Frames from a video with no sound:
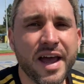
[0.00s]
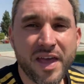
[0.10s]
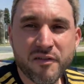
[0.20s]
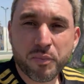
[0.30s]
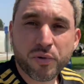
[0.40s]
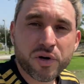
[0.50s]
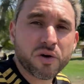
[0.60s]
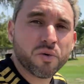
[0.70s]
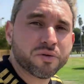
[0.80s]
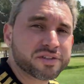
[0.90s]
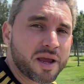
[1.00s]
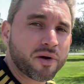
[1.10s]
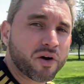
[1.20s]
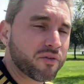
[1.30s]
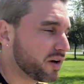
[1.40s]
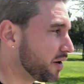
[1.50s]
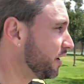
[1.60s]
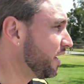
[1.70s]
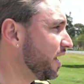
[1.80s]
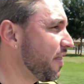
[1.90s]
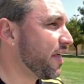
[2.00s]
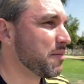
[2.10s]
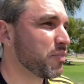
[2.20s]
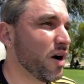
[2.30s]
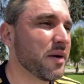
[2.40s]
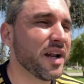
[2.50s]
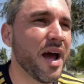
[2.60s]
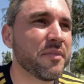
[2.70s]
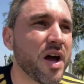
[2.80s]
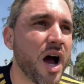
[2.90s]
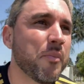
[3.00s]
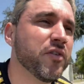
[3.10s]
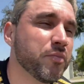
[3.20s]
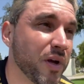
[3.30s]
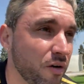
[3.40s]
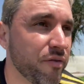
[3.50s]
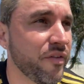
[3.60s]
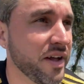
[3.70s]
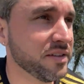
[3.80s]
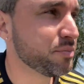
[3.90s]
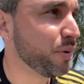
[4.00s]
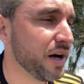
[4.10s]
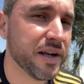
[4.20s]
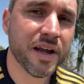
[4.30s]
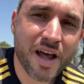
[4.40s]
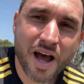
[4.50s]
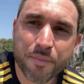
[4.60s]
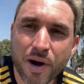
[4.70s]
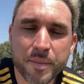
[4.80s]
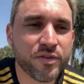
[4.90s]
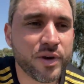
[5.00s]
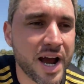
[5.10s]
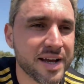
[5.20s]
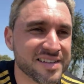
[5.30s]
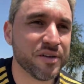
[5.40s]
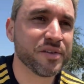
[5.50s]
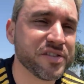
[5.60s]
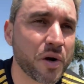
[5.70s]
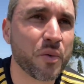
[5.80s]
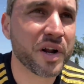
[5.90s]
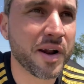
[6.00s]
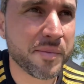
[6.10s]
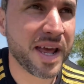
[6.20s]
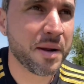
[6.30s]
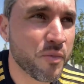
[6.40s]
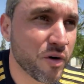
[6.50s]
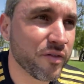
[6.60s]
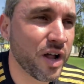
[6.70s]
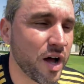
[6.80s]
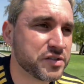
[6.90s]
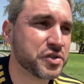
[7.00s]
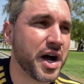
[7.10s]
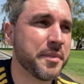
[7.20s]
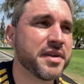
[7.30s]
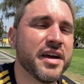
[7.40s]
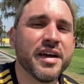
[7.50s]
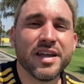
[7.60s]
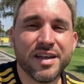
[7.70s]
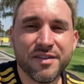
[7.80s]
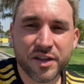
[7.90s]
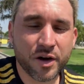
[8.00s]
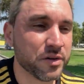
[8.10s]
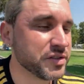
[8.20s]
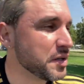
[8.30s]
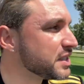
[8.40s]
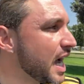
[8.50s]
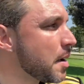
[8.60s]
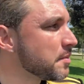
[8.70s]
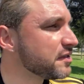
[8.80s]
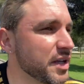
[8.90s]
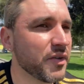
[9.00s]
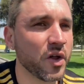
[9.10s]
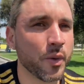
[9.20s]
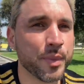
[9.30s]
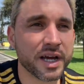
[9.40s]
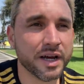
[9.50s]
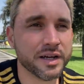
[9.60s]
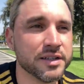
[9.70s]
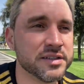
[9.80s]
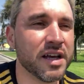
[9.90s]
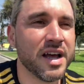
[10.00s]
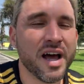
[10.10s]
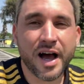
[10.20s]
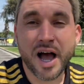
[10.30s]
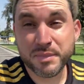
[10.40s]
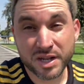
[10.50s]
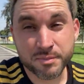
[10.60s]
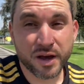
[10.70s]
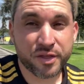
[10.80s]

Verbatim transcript: And they have a pretty cool skate park over here that I'm probably gonna have to hop this big old fence. But I promise you guys I was gonna start working on getting more vlogs dropped even though sometimes it's difficult because I'm in my